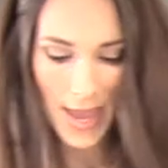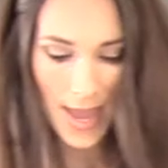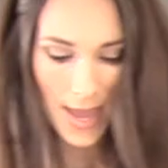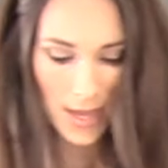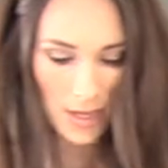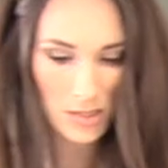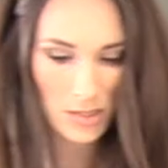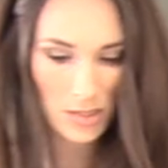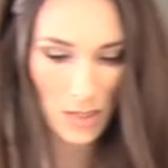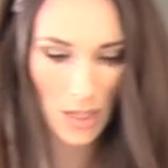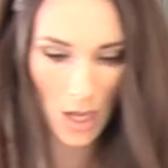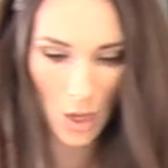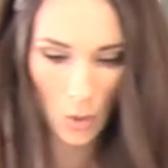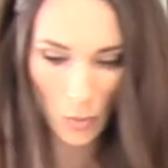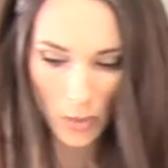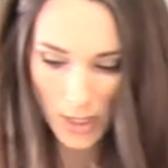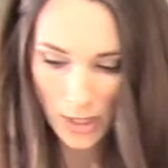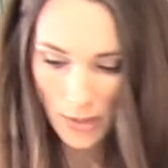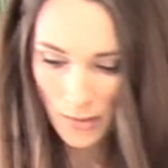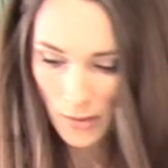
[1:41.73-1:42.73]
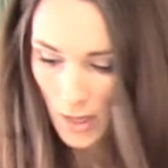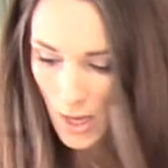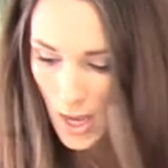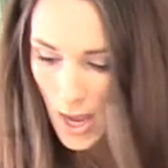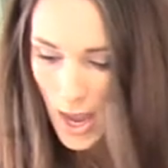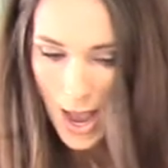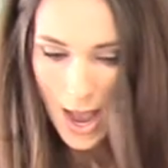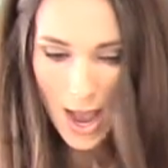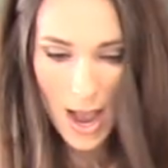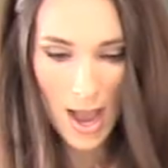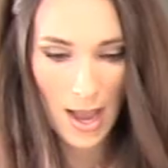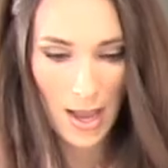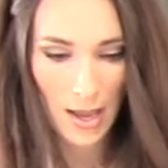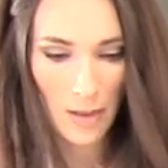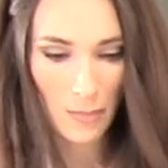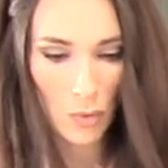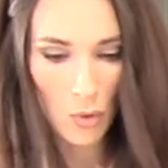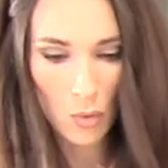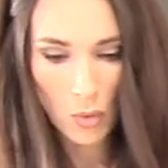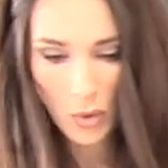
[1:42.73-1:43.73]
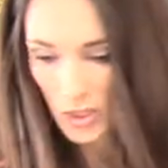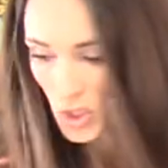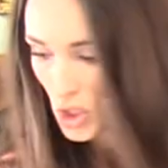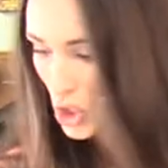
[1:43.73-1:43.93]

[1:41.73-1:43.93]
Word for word: that is going, I am going